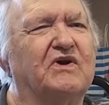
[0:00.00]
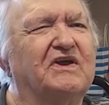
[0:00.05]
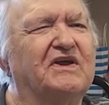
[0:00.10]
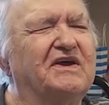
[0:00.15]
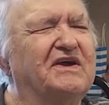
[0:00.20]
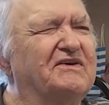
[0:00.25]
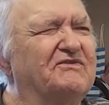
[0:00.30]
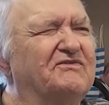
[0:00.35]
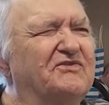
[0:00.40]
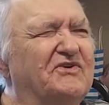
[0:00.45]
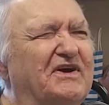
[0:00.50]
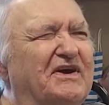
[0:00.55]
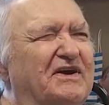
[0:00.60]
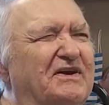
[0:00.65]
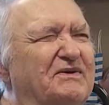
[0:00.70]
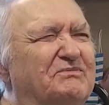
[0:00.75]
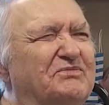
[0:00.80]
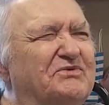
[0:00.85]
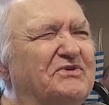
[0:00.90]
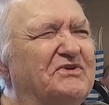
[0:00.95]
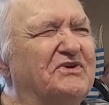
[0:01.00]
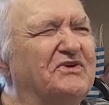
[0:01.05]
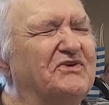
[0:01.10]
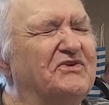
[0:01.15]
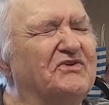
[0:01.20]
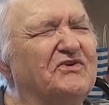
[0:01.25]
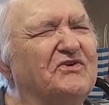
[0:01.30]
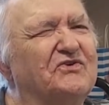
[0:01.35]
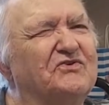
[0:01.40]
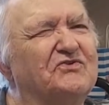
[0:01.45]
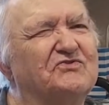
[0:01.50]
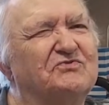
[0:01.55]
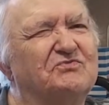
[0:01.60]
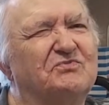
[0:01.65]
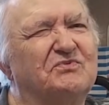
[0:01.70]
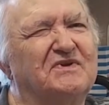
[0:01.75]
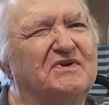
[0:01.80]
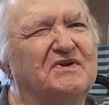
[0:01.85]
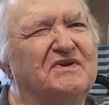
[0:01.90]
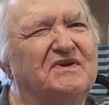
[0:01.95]
whatever happened to those,
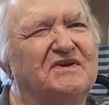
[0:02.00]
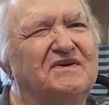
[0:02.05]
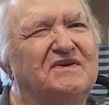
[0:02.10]
but